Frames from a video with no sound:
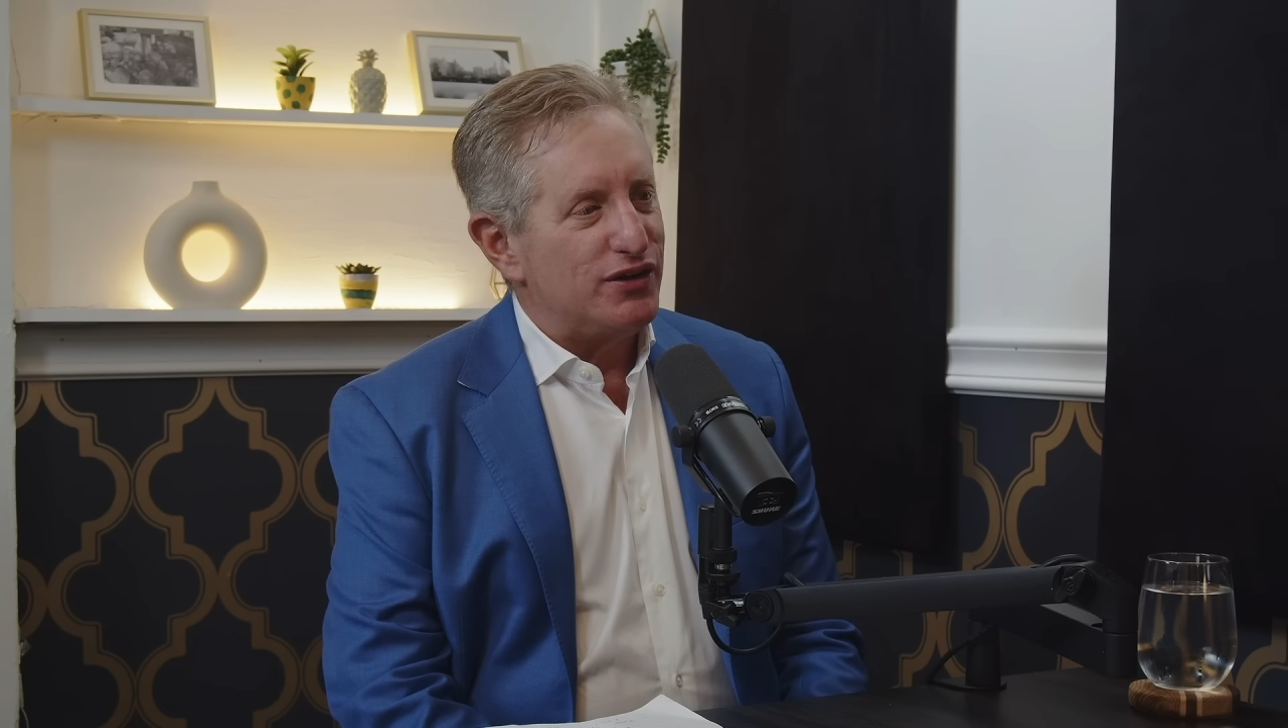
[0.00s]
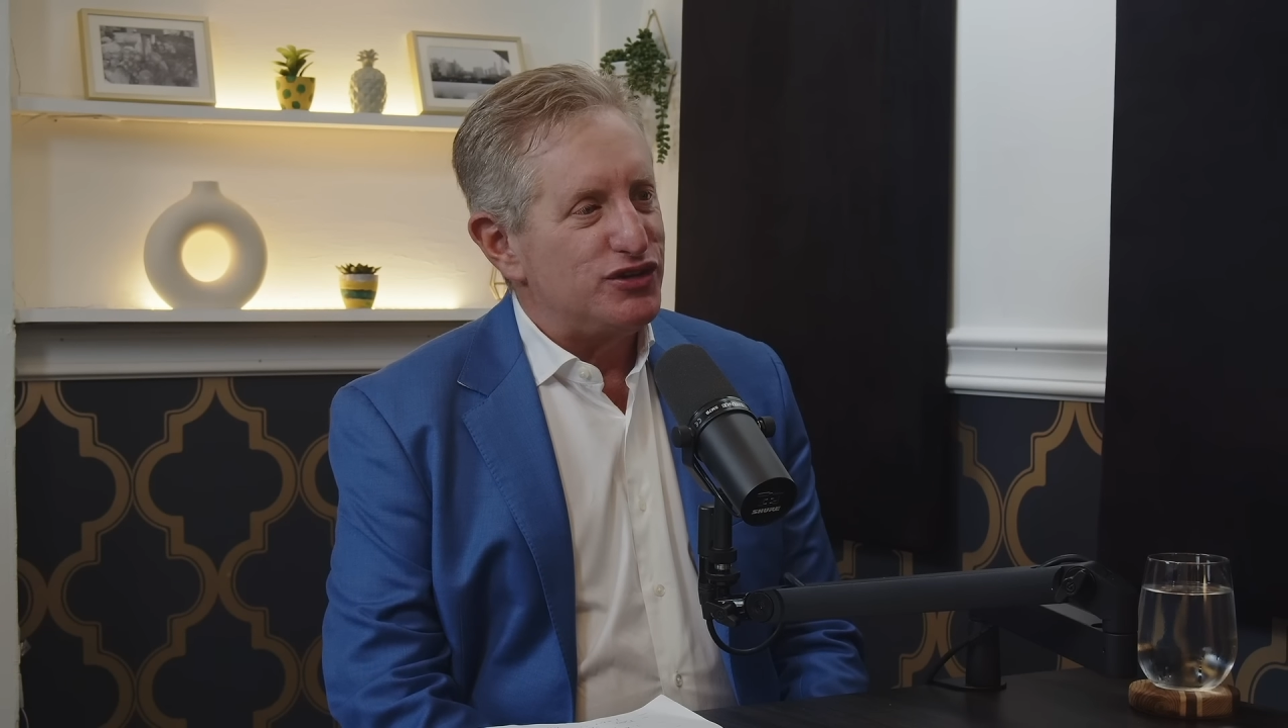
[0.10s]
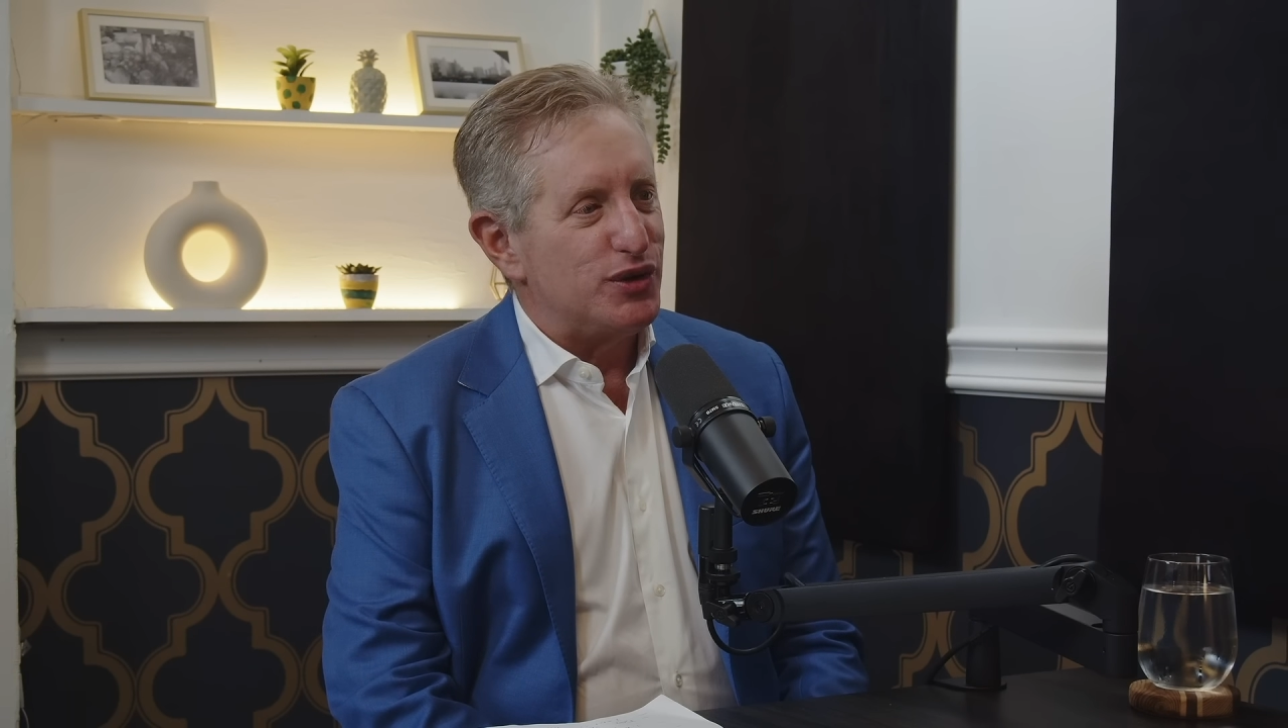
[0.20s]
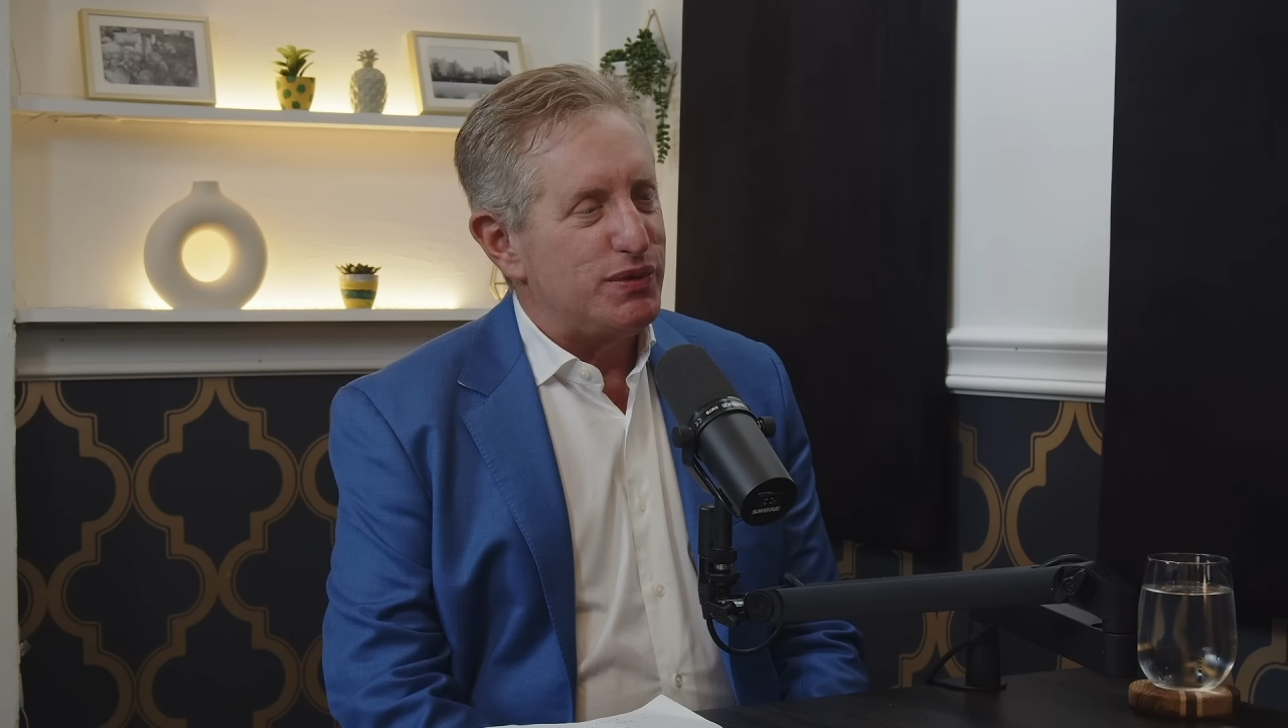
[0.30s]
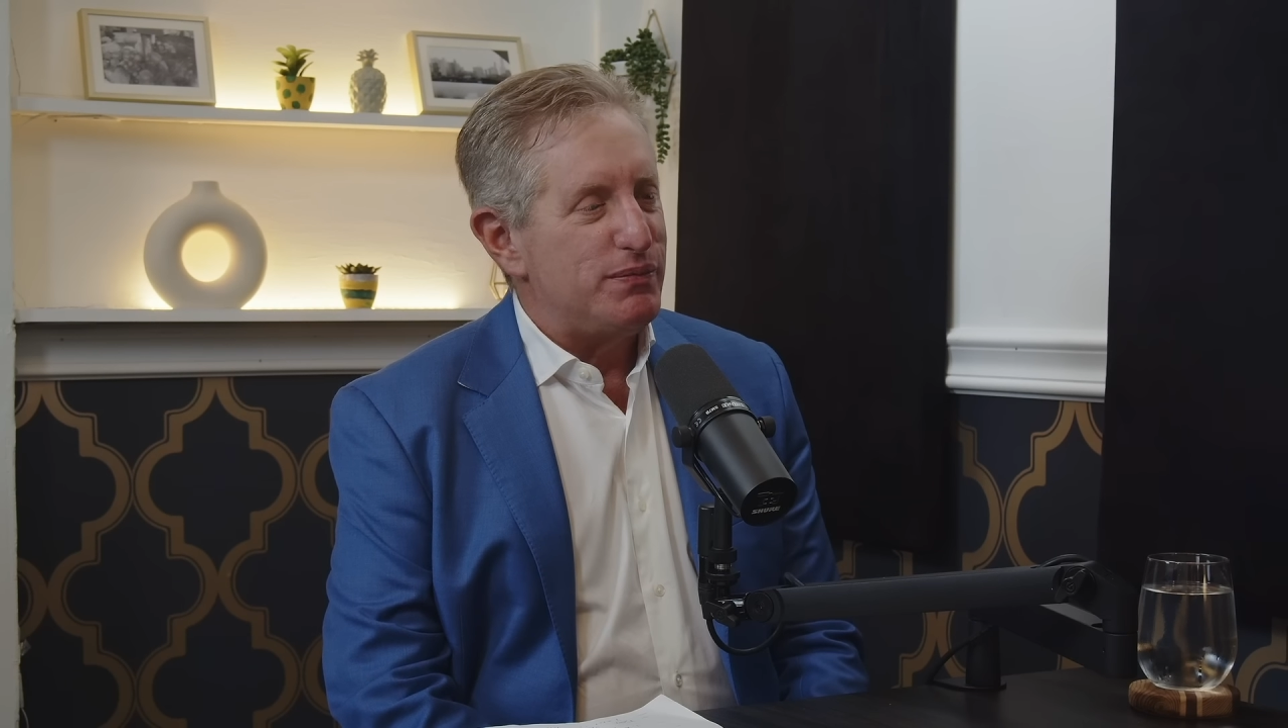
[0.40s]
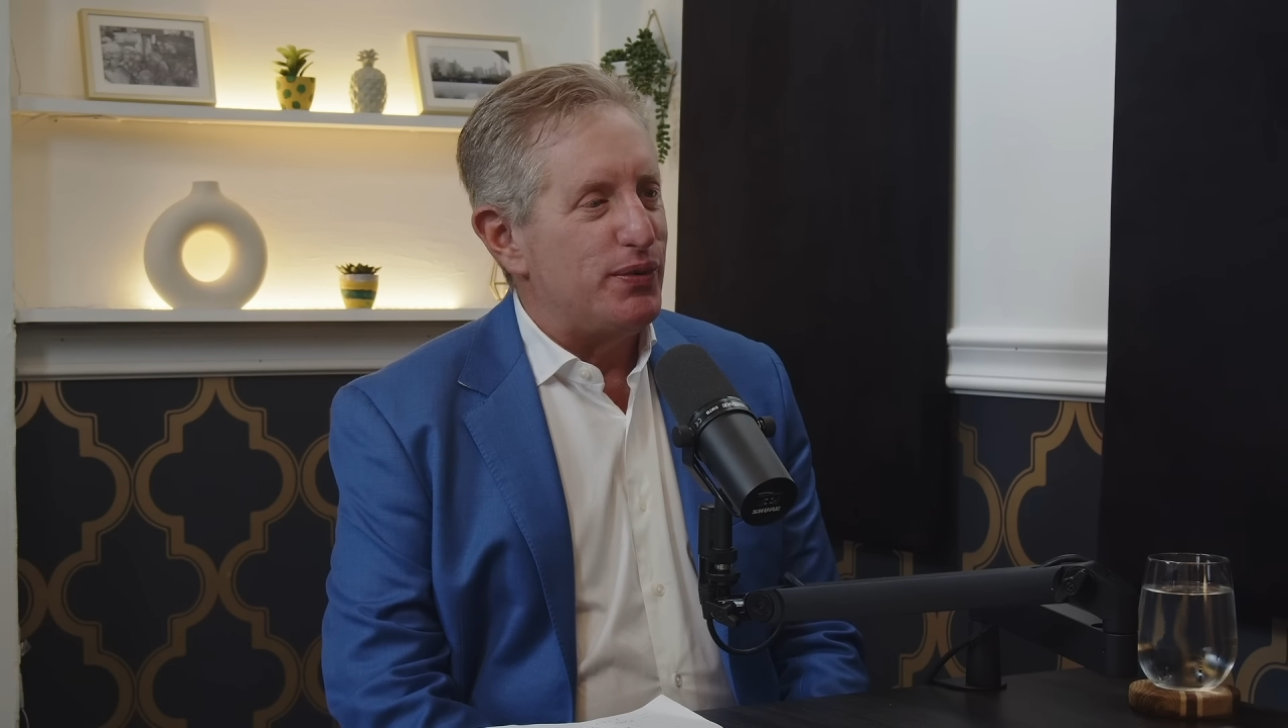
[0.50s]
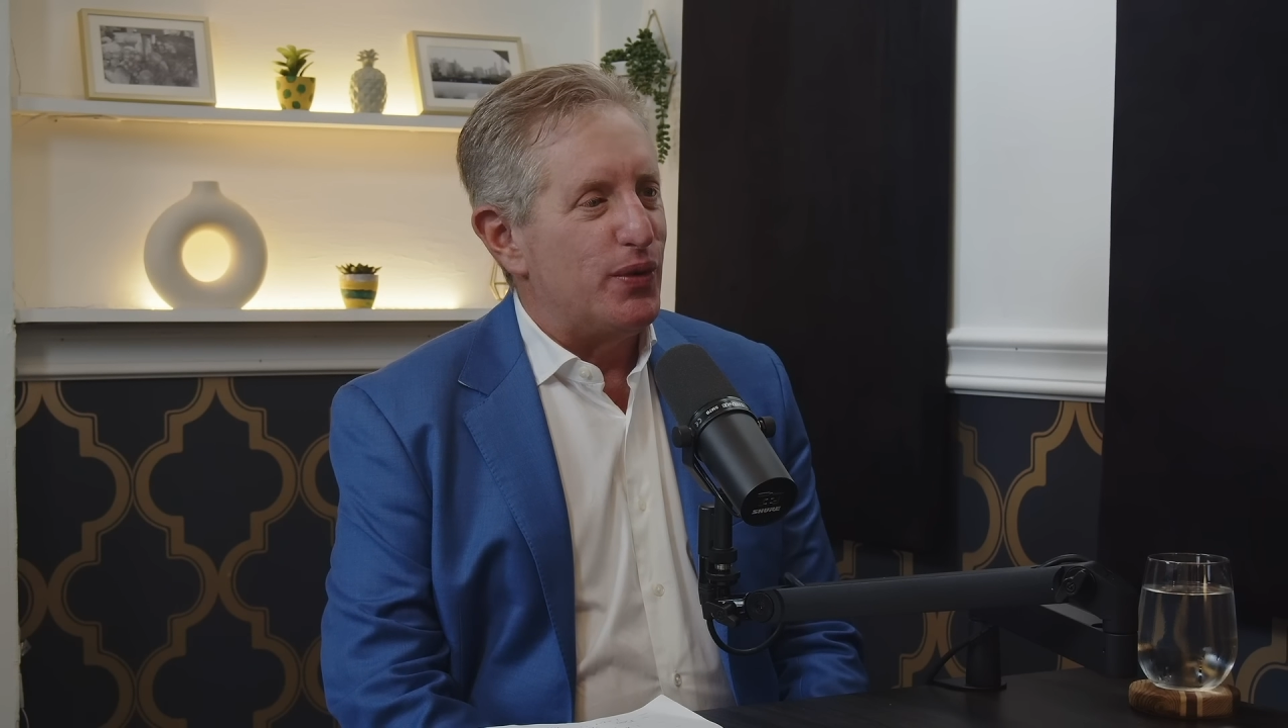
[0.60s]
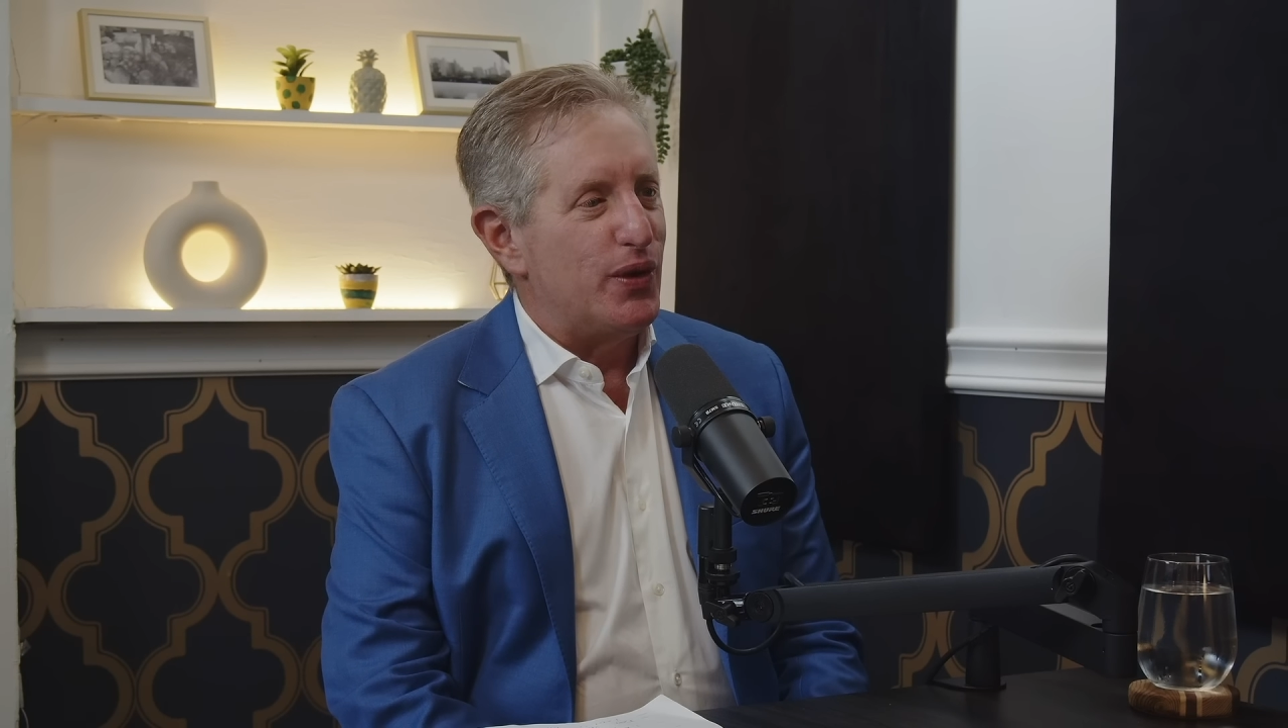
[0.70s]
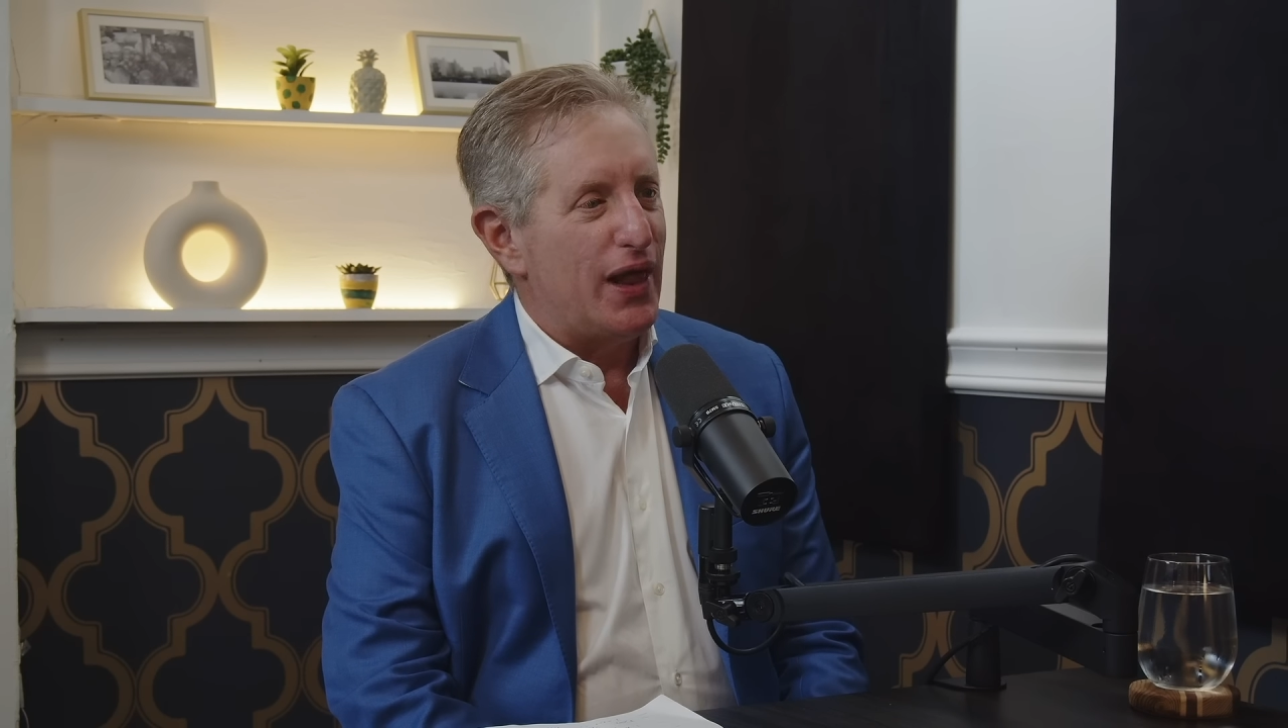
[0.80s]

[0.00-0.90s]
so people will